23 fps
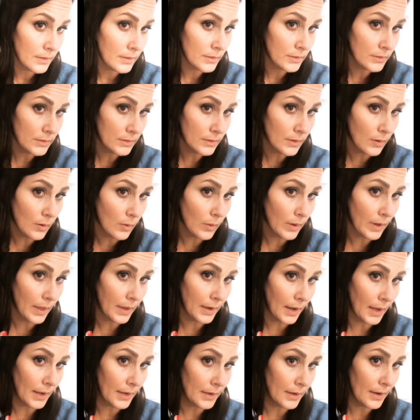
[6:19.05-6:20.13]
so,
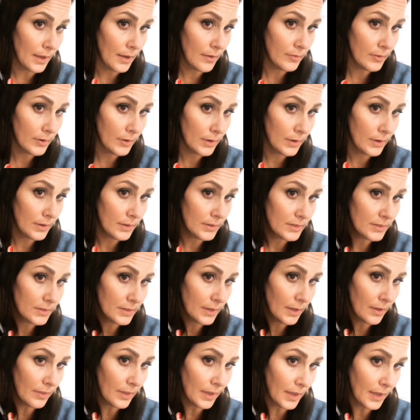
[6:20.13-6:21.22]
and I never,
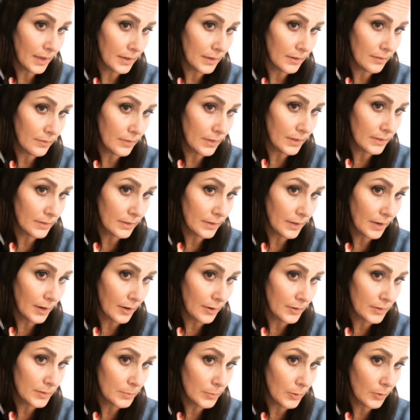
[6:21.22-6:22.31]
see how the end of this
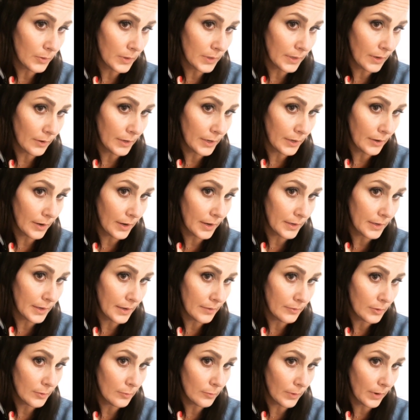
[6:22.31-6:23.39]
hair is poking out here? I
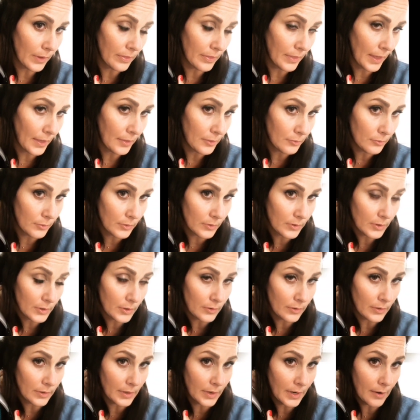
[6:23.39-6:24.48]
never run that through the
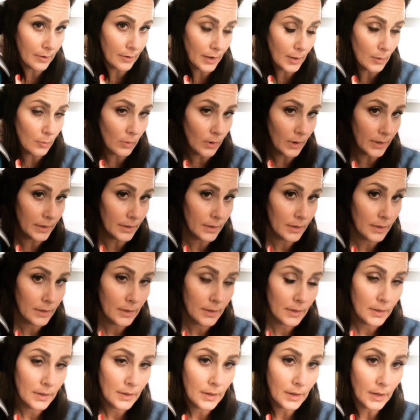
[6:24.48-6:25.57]
curling iron.
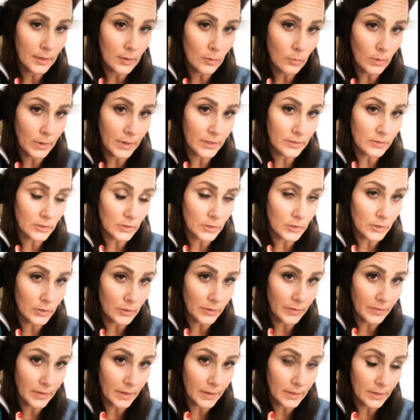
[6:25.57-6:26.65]
I don't want it to
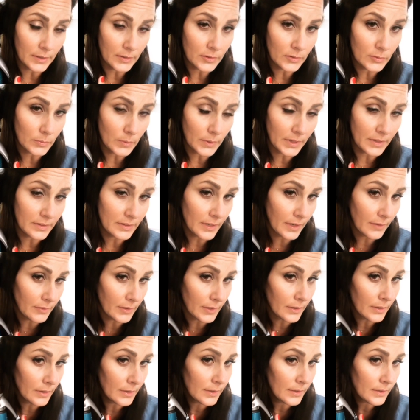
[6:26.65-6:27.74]
curl at the end. I just want it to have
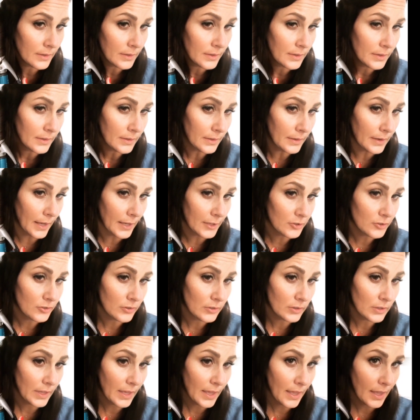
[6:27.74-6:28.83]
a
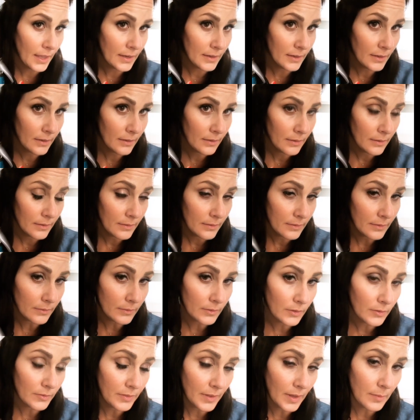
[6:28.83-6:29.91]
natural end. I
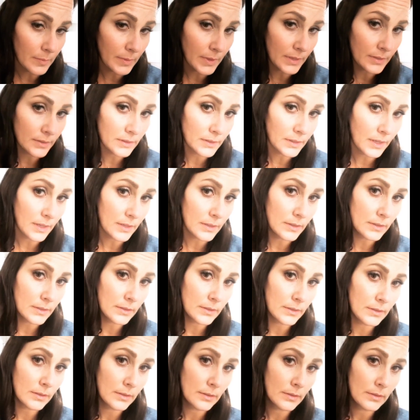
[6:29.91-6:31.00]
don't know if that makes
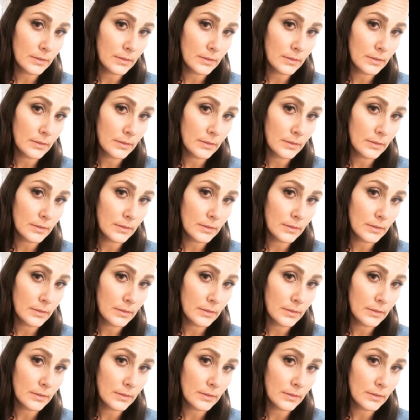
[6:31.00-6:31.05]
sense.